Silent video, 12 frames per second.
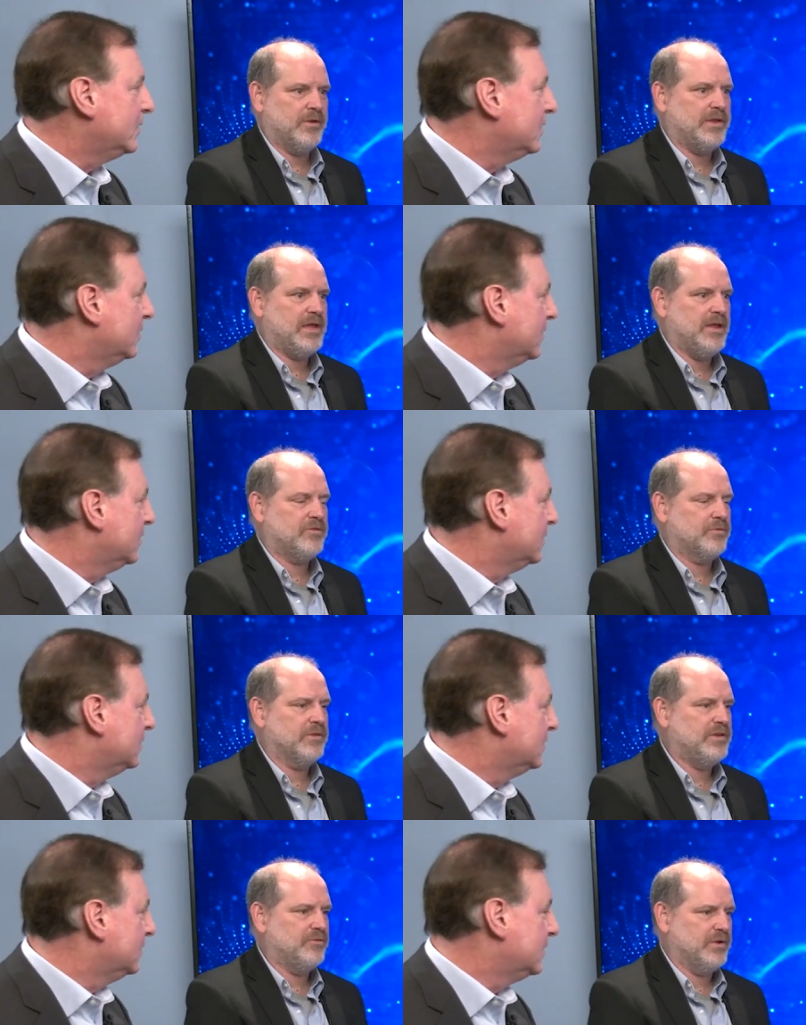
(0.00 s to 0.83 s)
Speaker 1: really it's
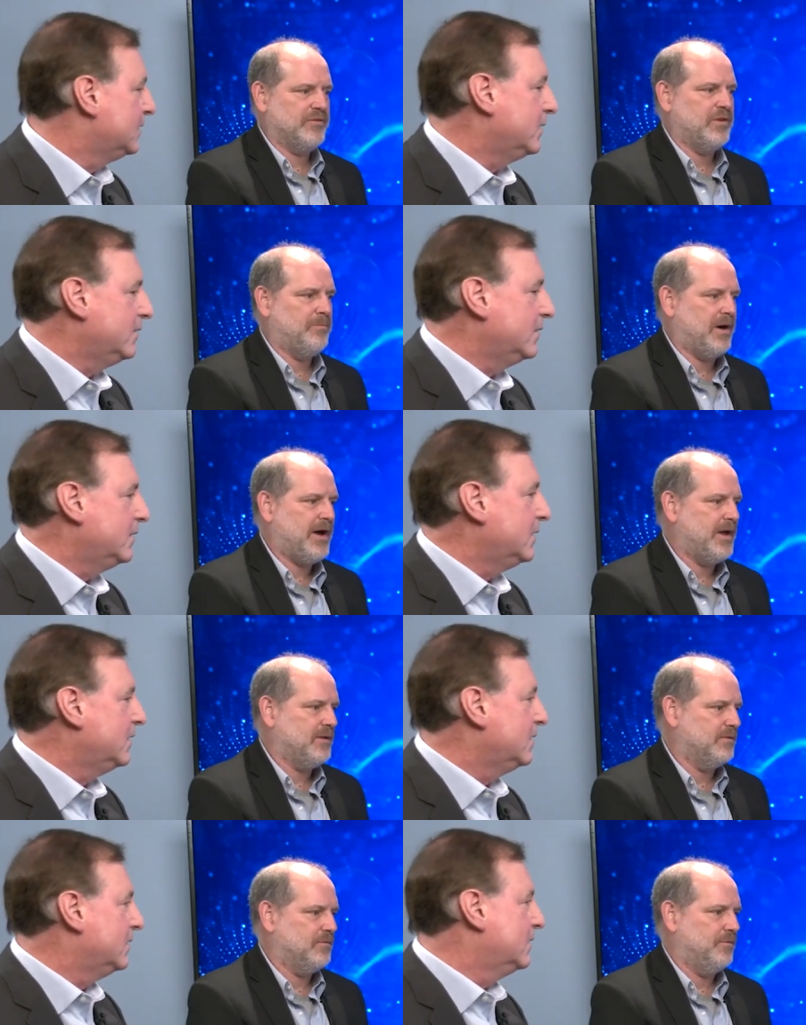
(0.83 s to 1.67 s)
really driven by
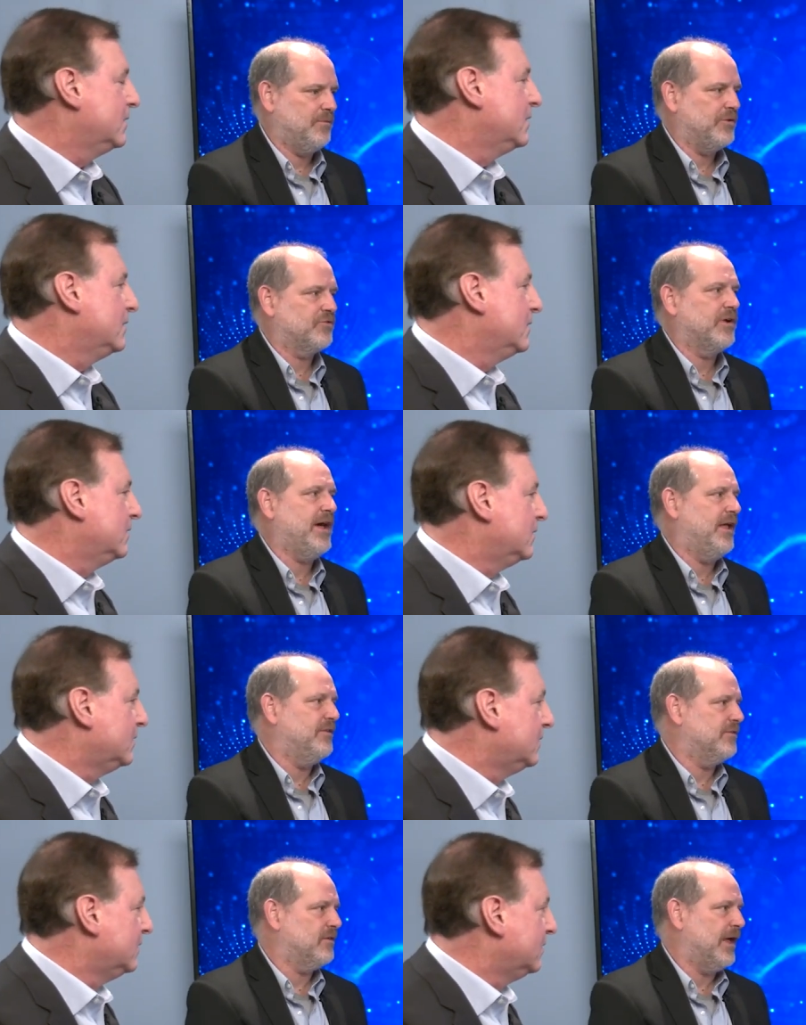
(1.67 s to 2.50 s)
the
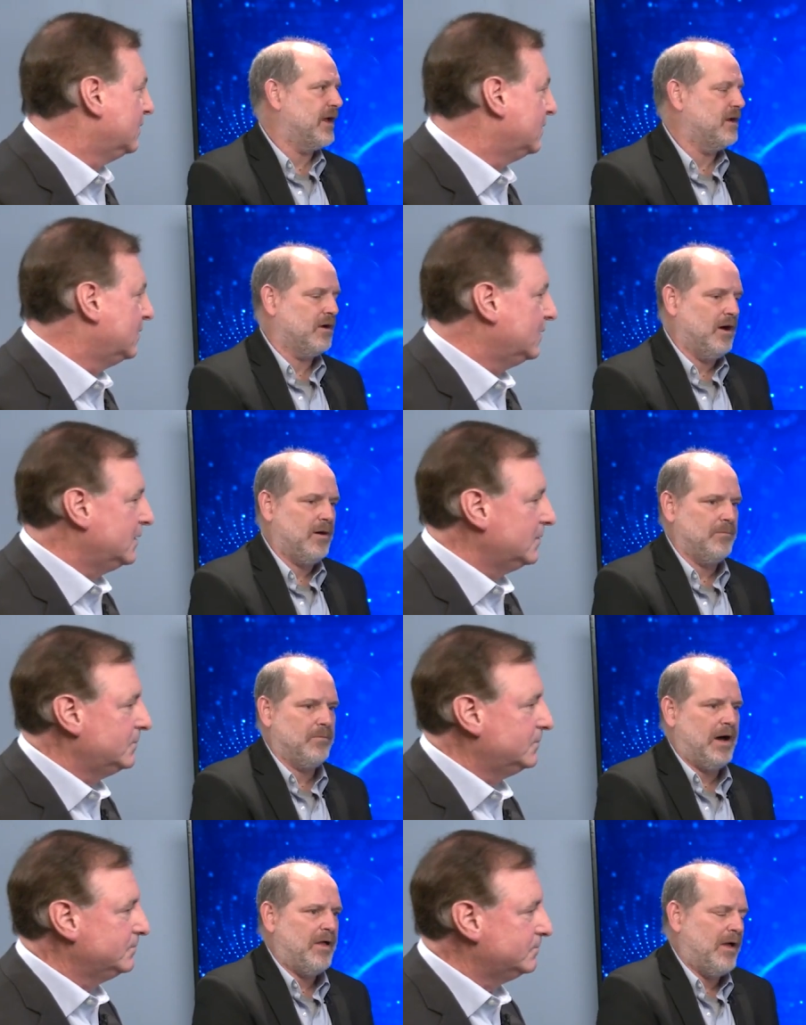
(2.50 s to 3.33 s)
trends. Like um, sure.
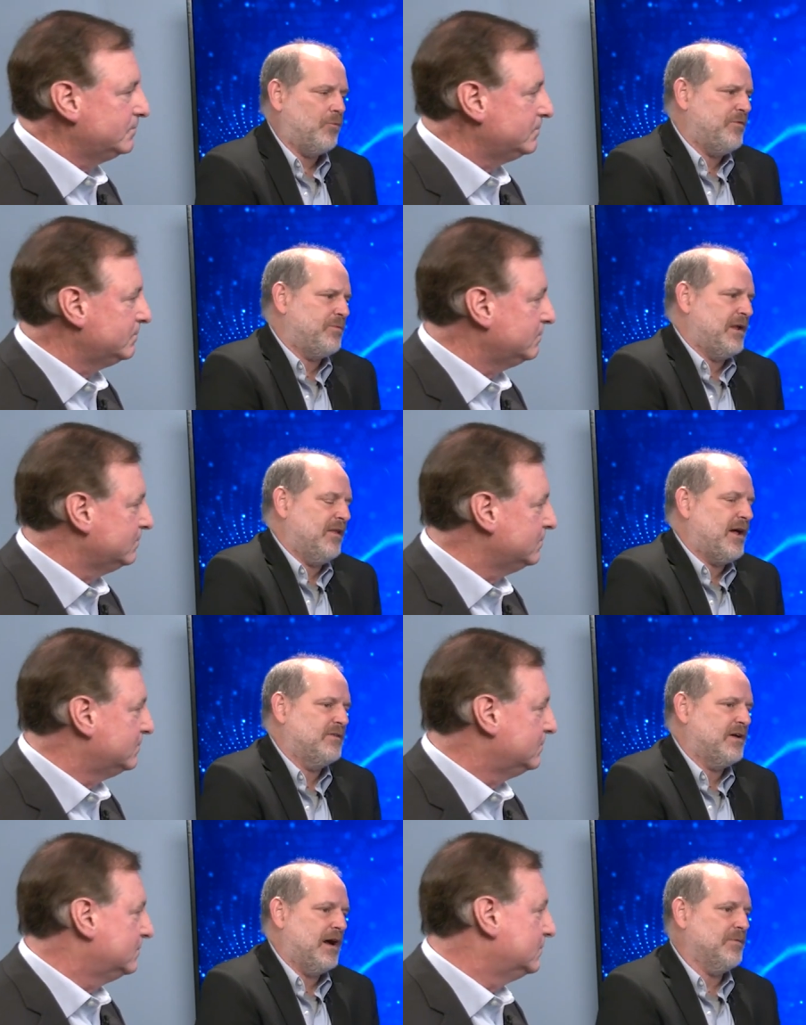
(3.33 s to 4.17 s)
I, we've spent a lot
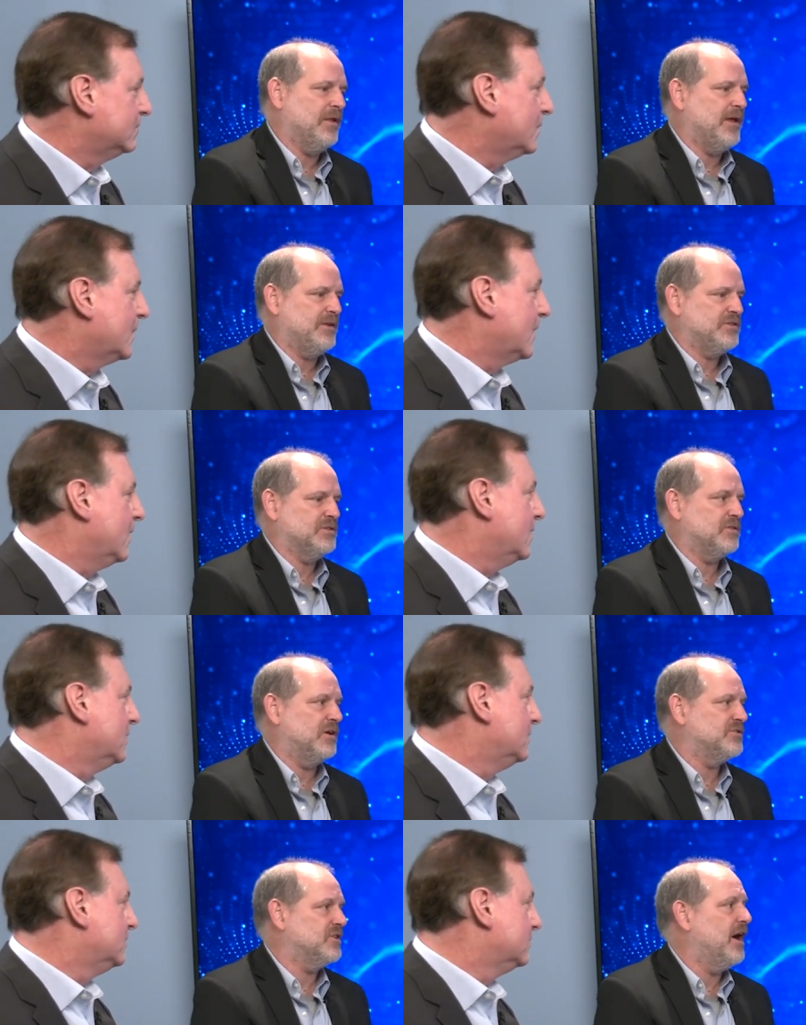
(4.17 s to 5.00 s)
of time in the last year
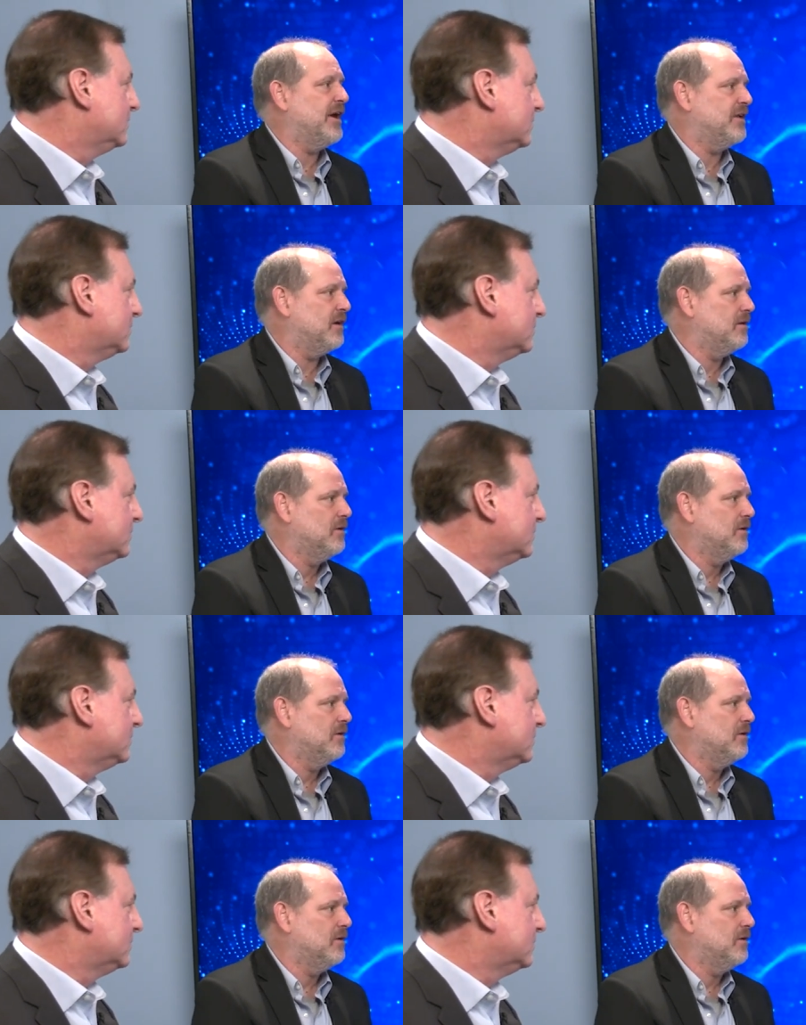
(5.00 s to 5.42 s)
on China.